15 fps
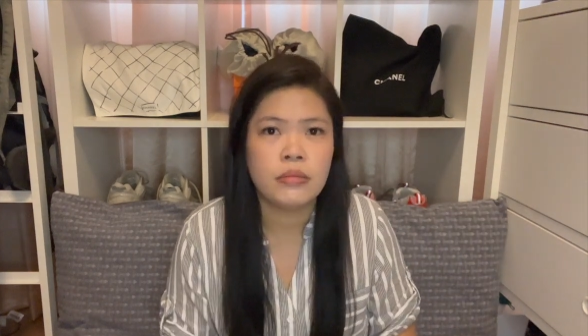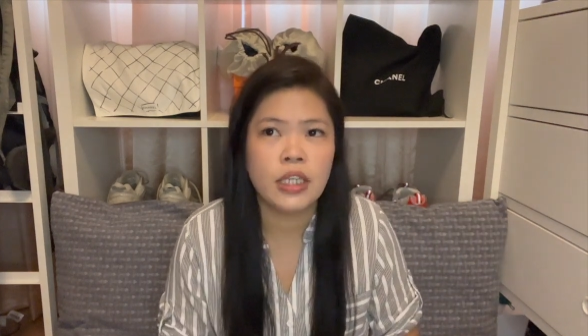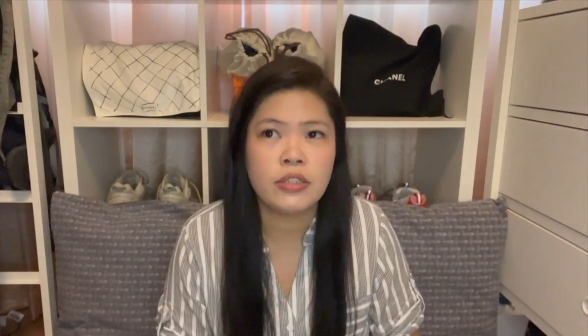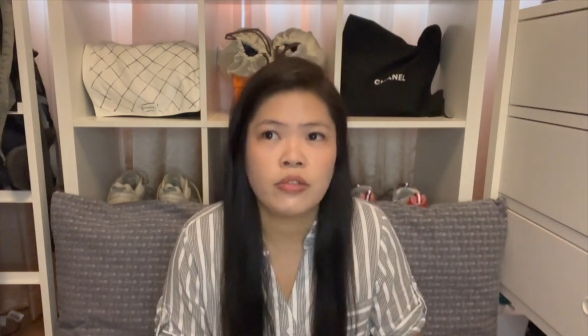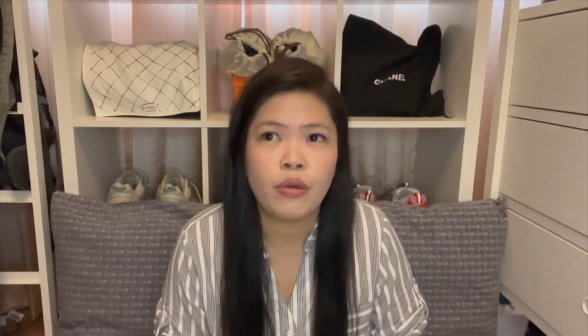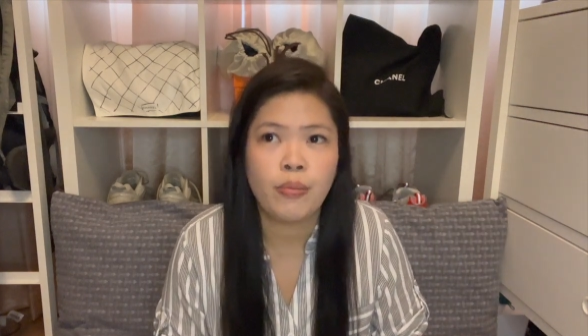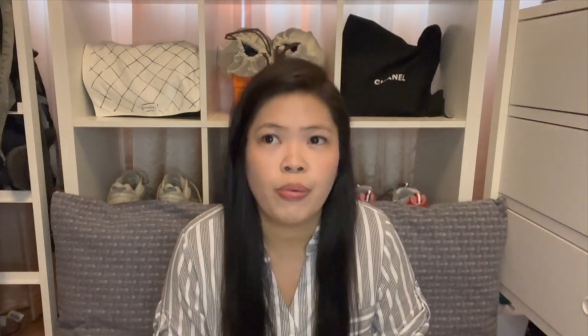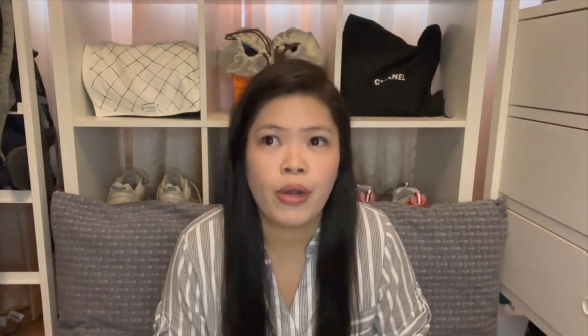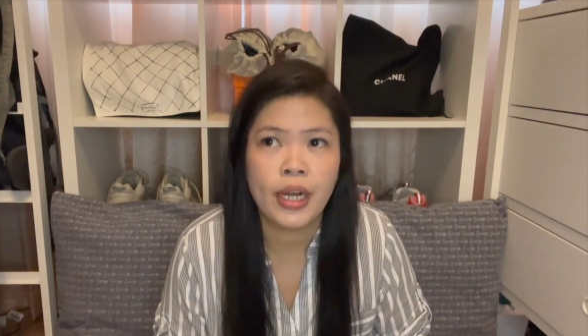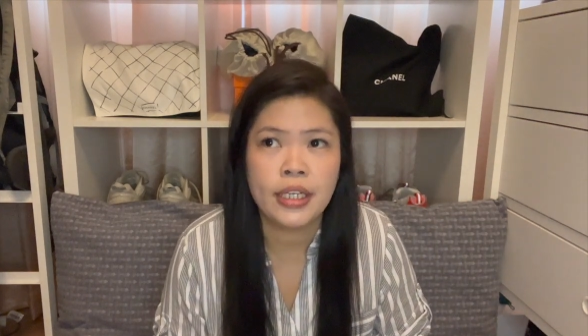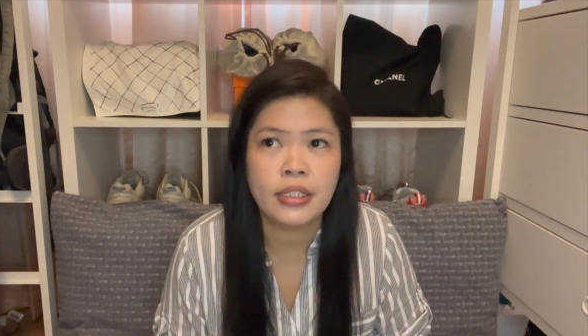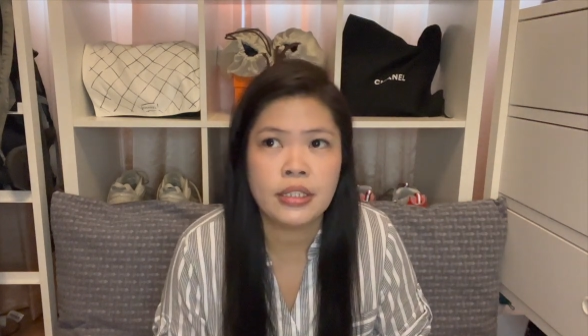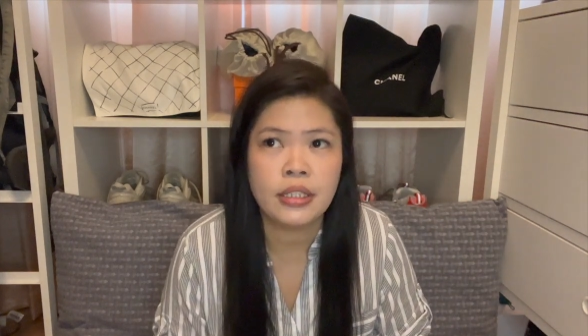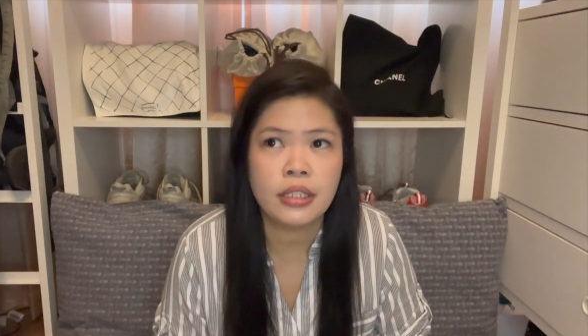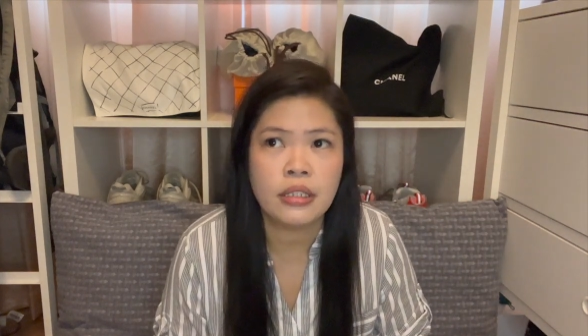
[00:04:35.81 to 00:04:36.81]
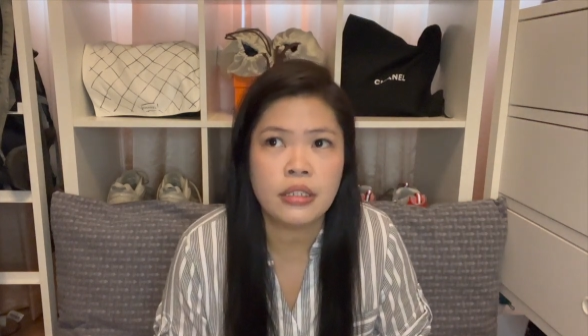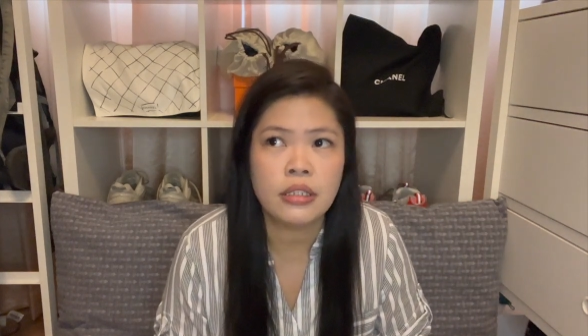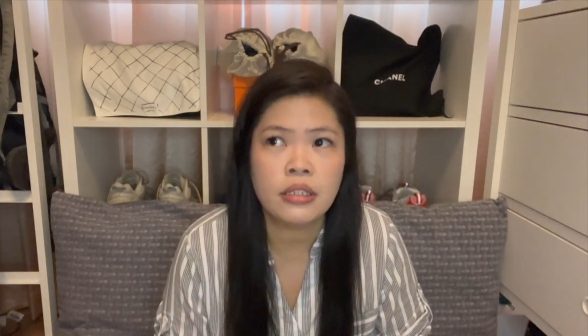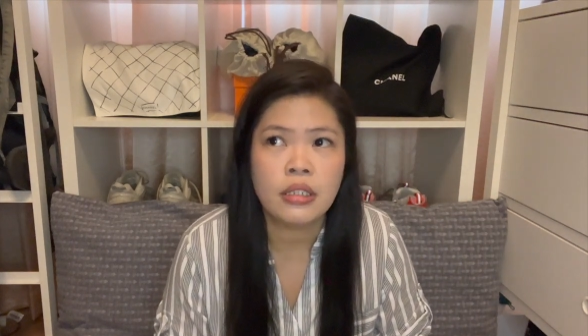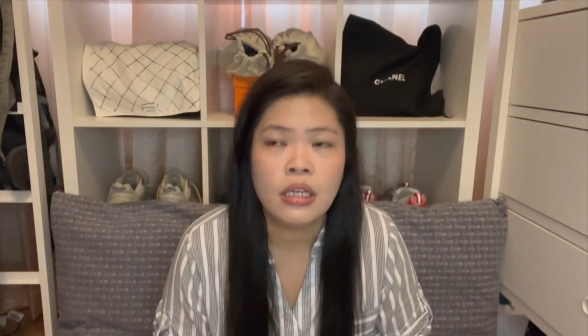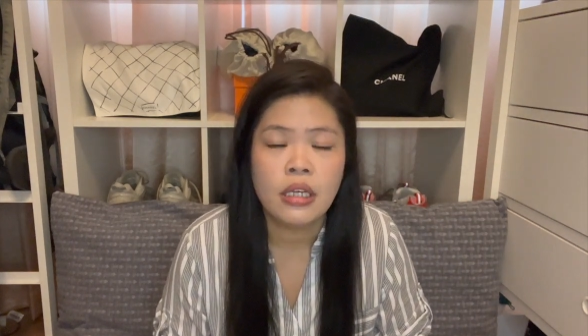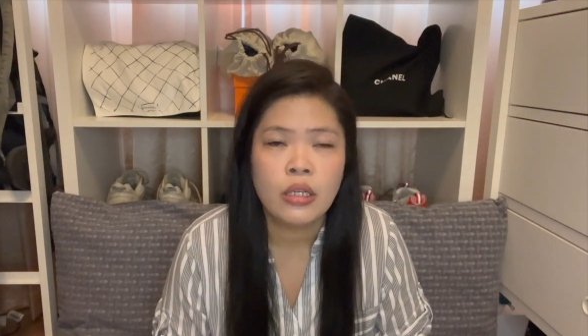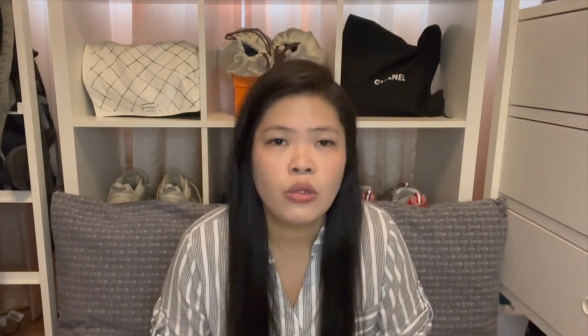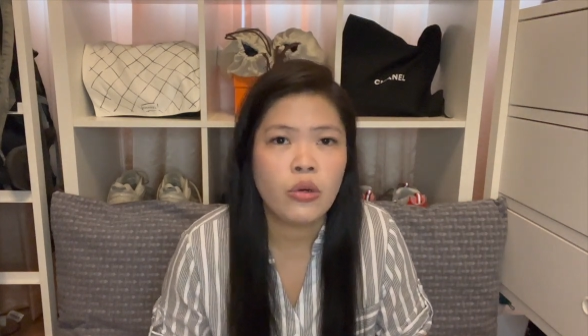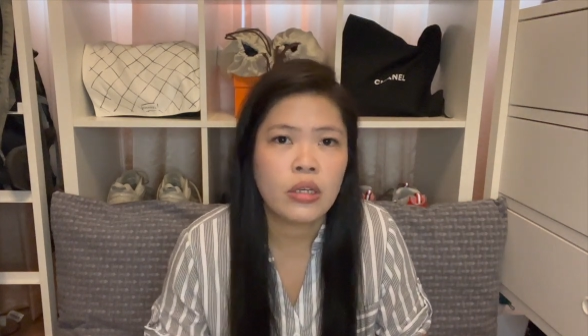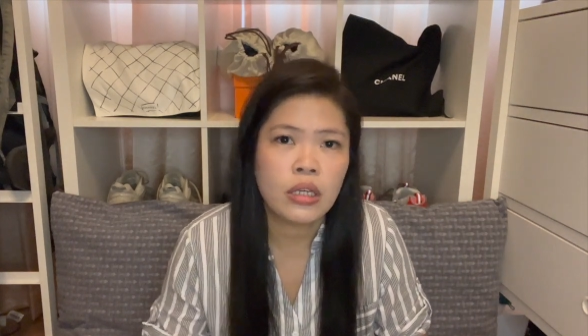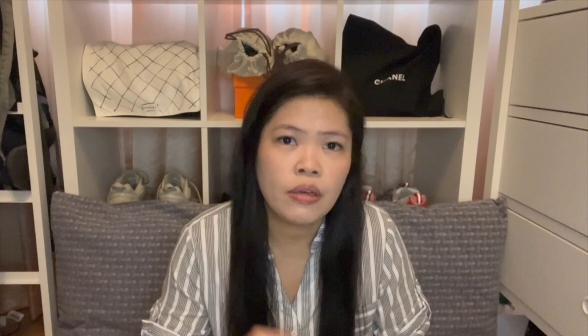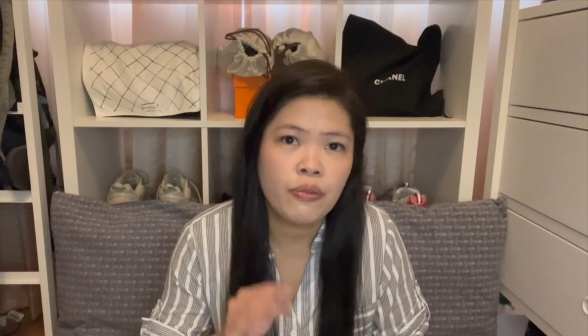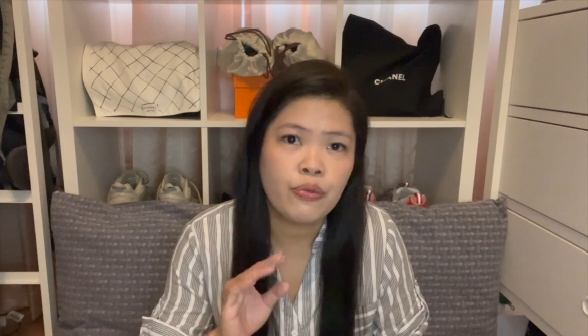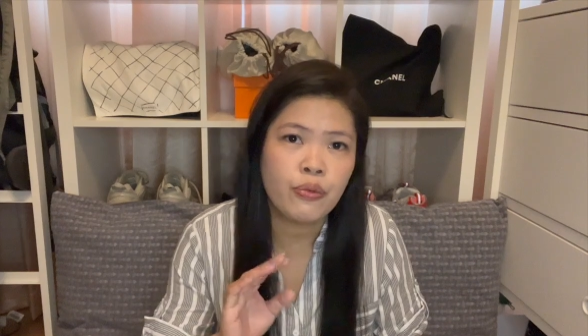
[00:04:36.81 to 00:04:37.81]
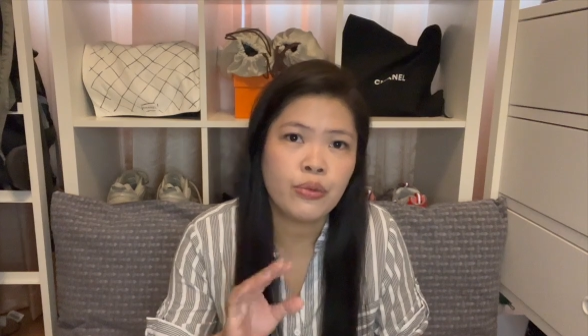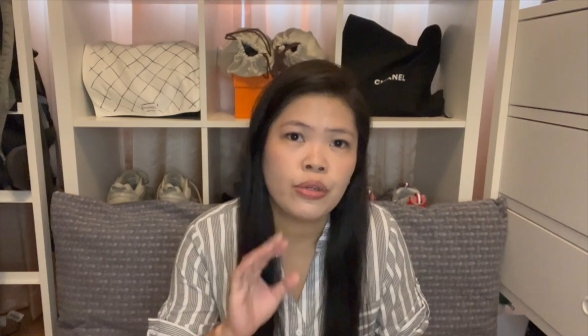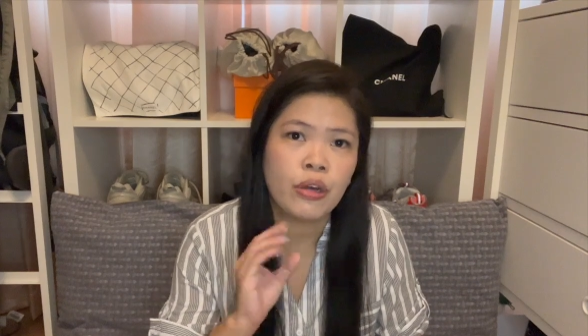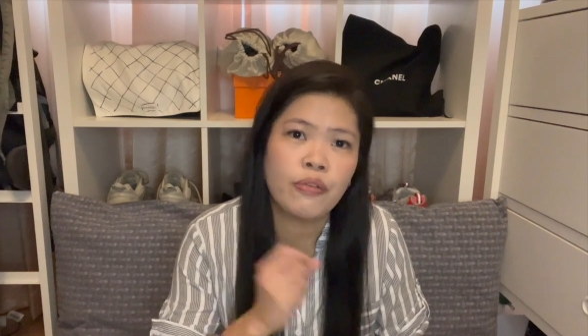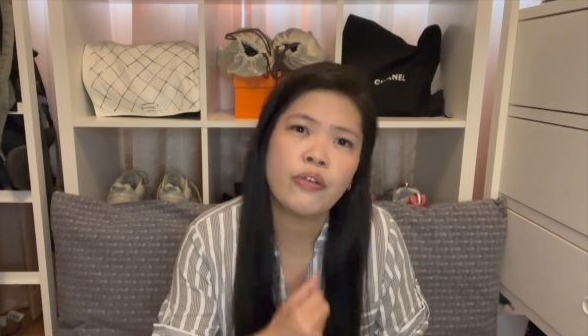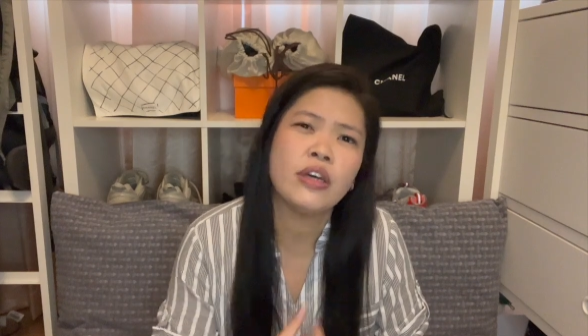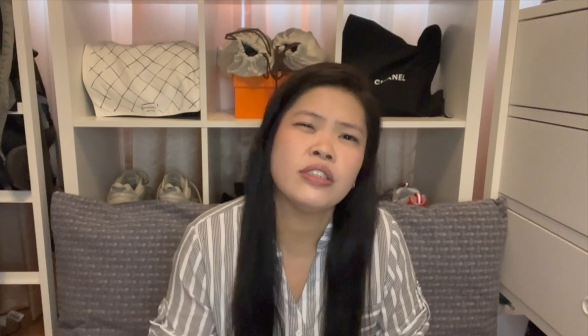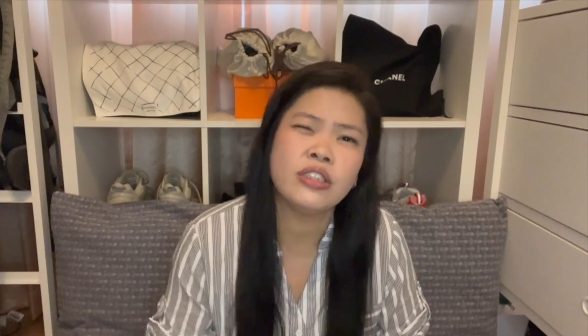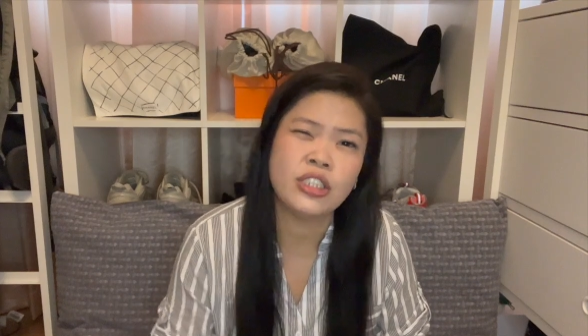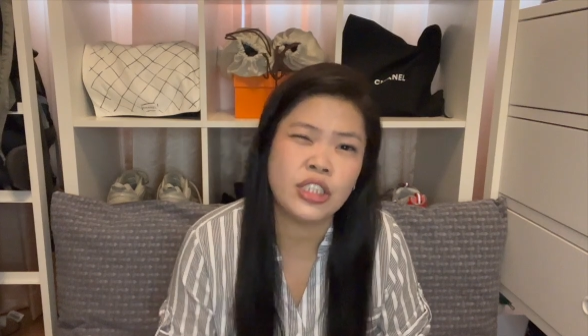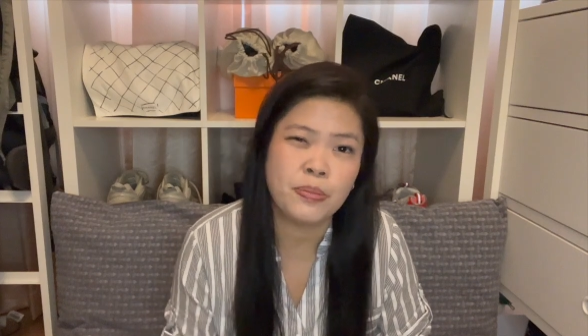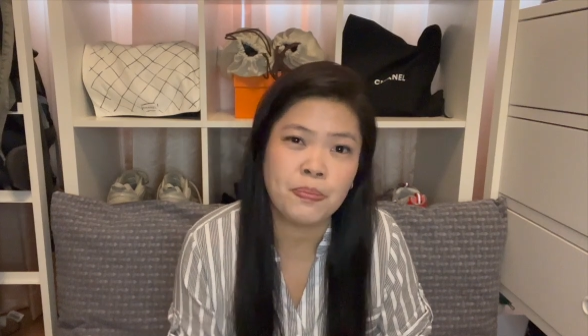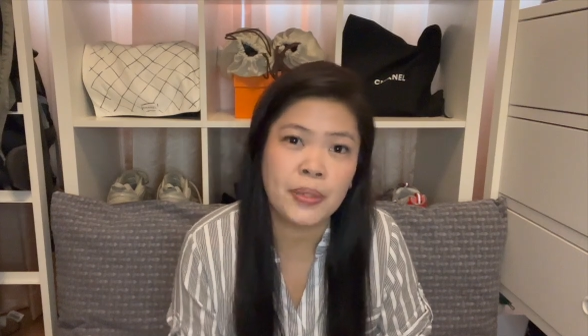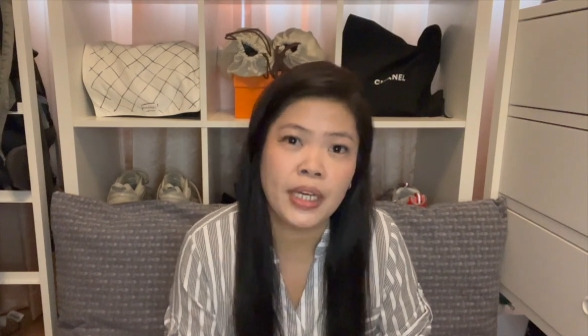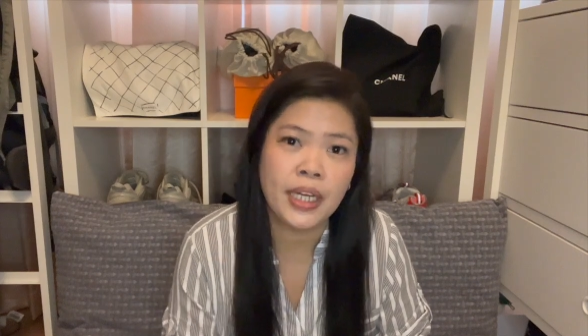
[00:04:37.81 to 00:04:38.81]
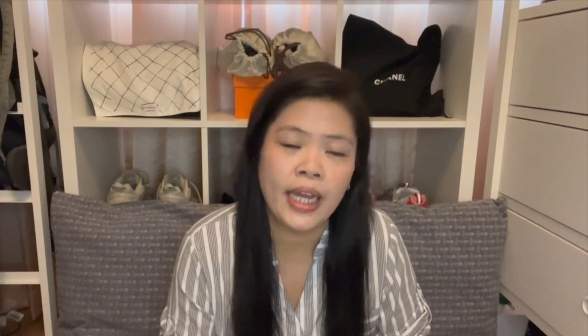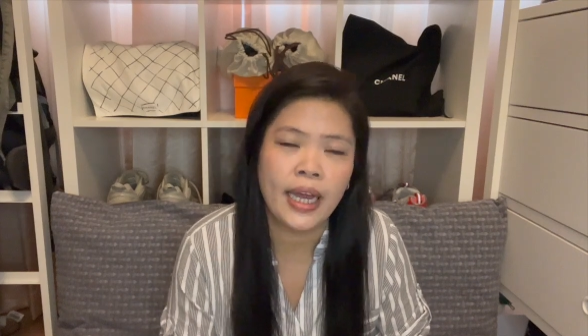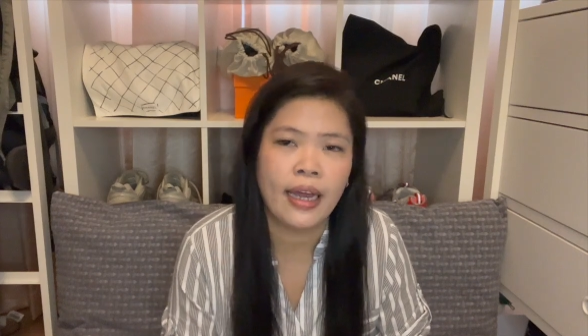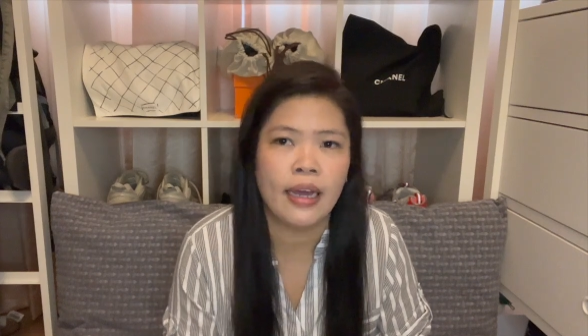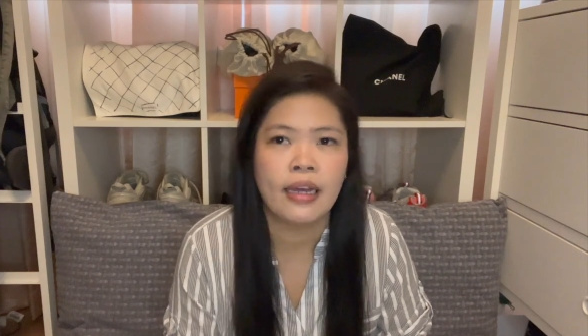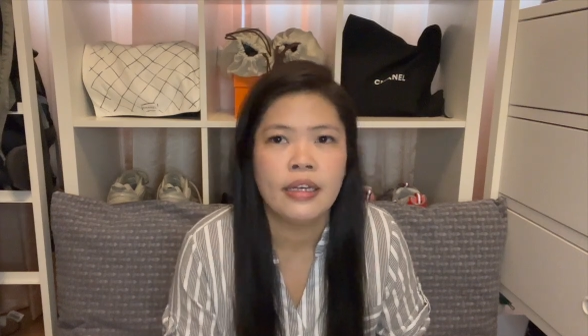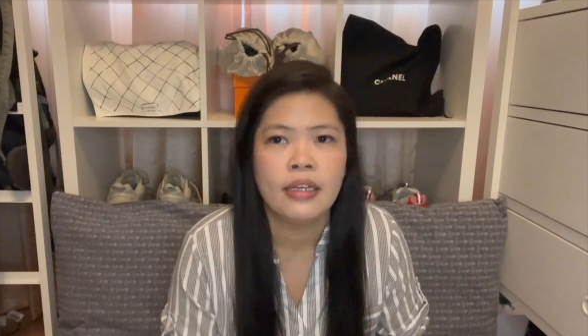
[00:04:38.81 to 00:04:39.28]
As for pricing, local food of course cheaper lah.